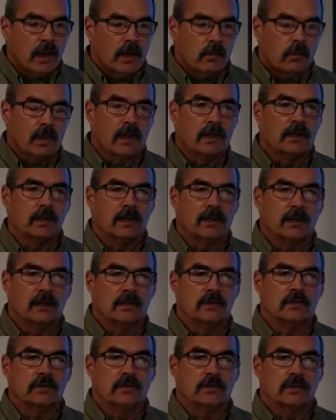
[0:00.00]
What I did
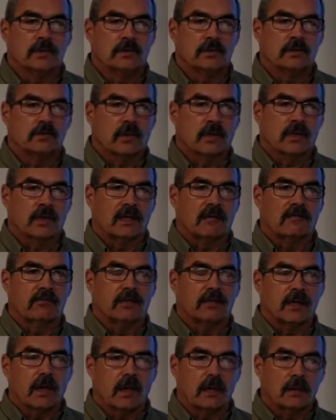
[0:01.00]
is, is try to give them the
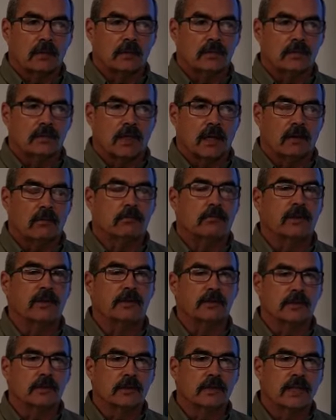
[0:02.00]
knowledge, help them
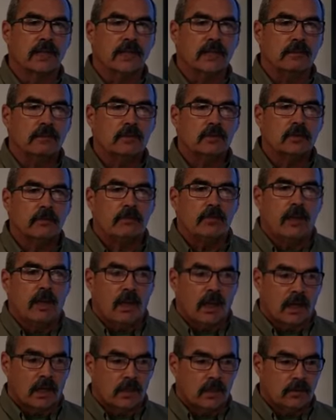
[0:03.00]
build their teams,
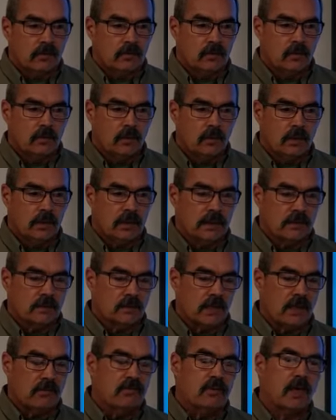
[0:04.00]
and then at the
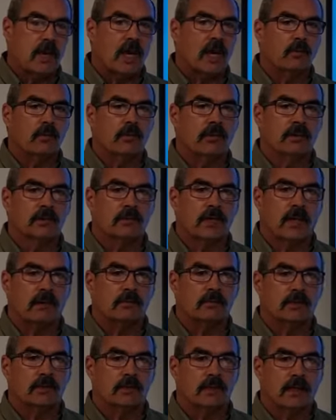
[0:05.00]
same time we were
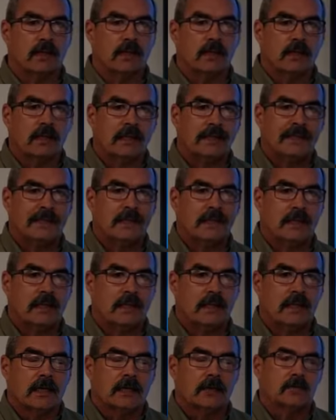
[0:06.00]
establishing
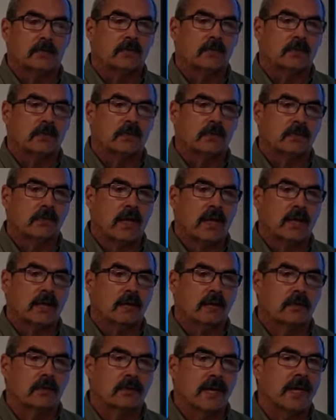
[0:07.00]
uh, CSAT
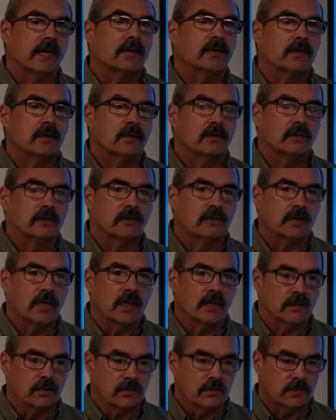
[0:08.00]
here in Nacogdoches,
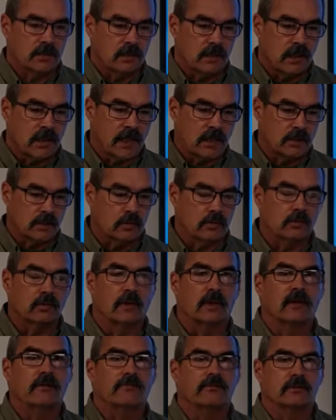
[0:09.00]
Texas, the actual
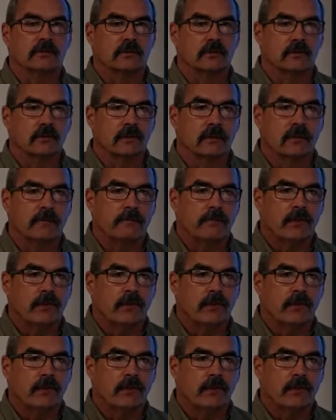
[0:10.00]
training facility.